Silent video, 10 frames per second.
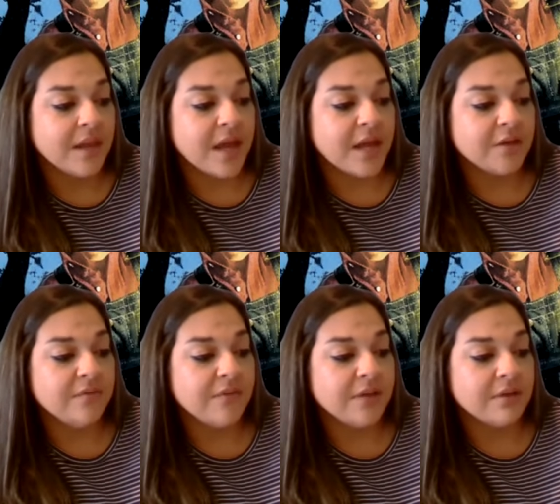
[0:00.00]
I
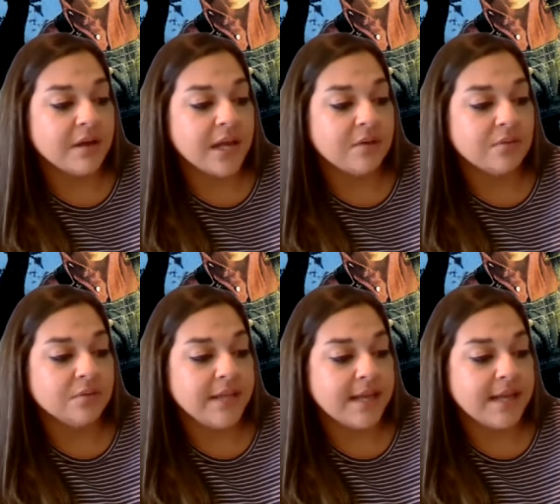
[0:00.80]
couldn't figure out how
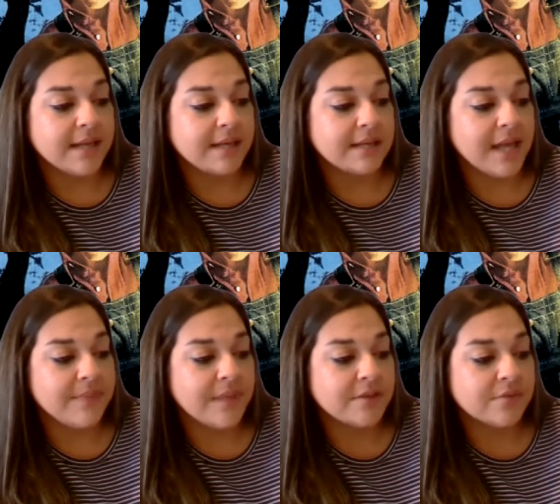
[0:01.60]
old Dan had climbed
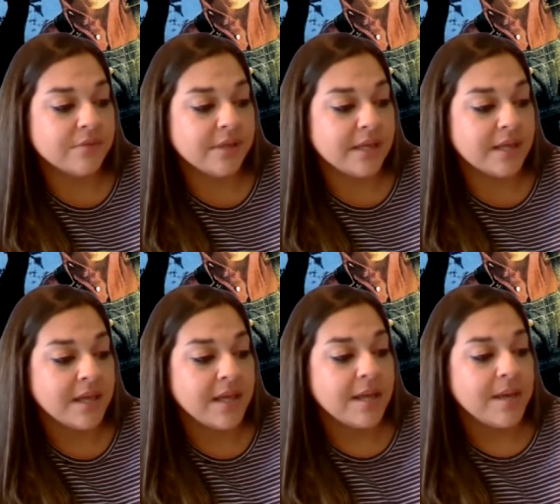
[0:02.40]
that tree,
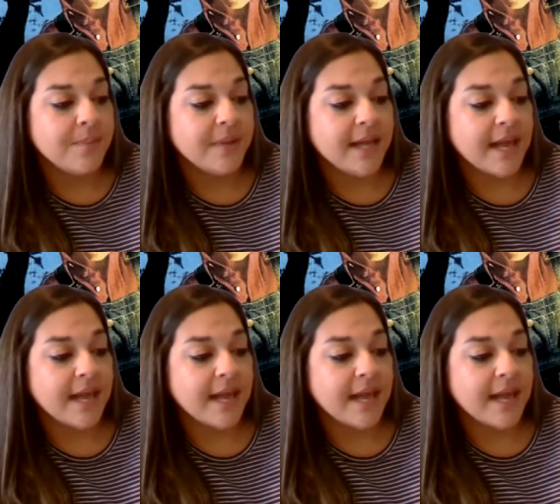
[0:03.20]
but